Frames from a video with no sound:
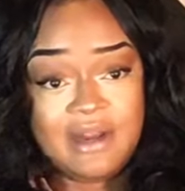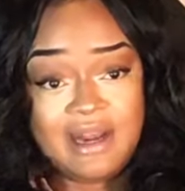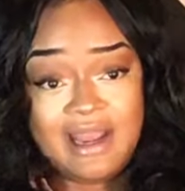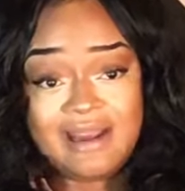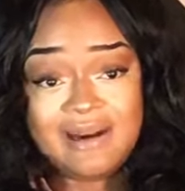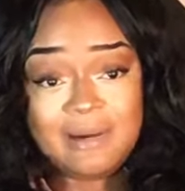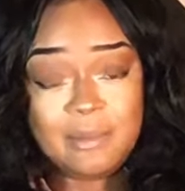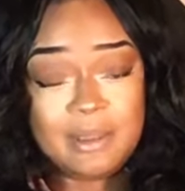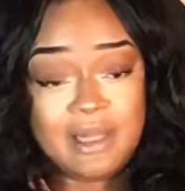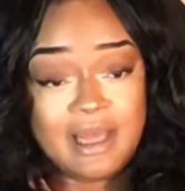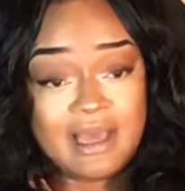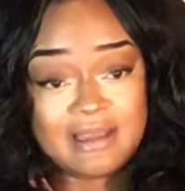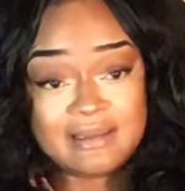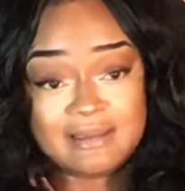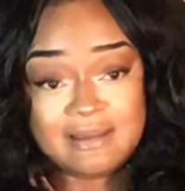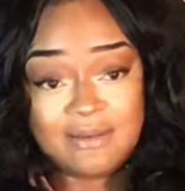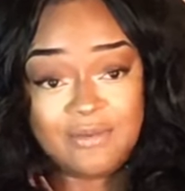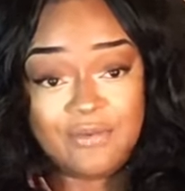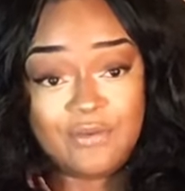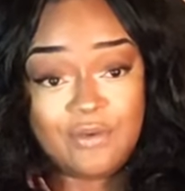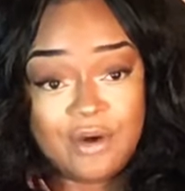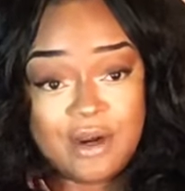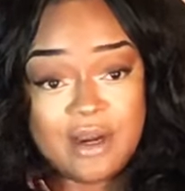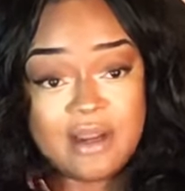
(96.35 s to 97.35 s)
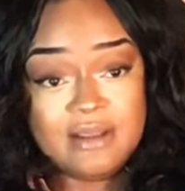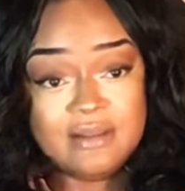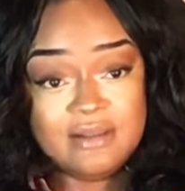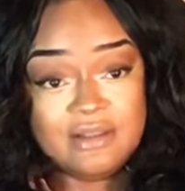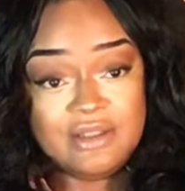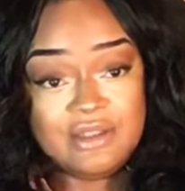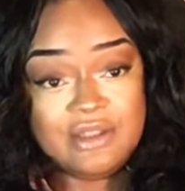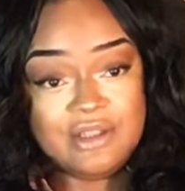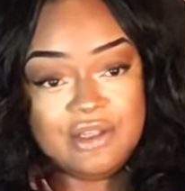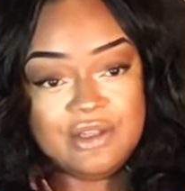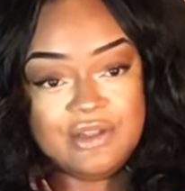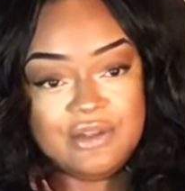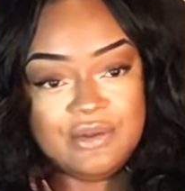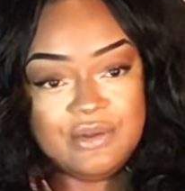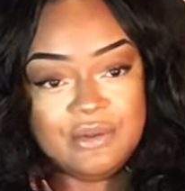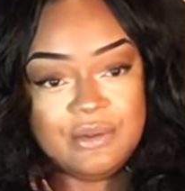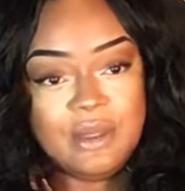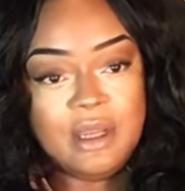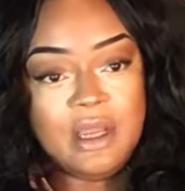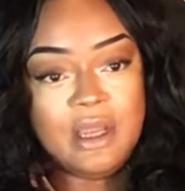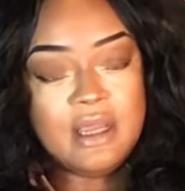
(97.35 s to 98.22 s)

And that applies to friends too.